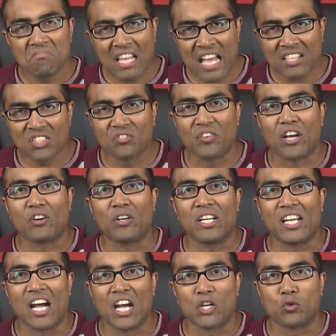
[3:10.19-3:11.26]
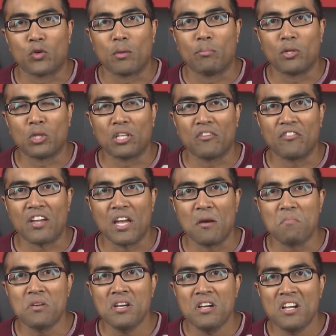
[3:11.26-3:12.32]
That's very honorable of
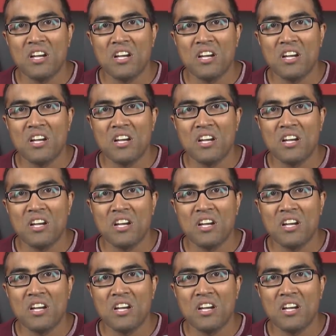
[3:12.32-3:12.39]
him,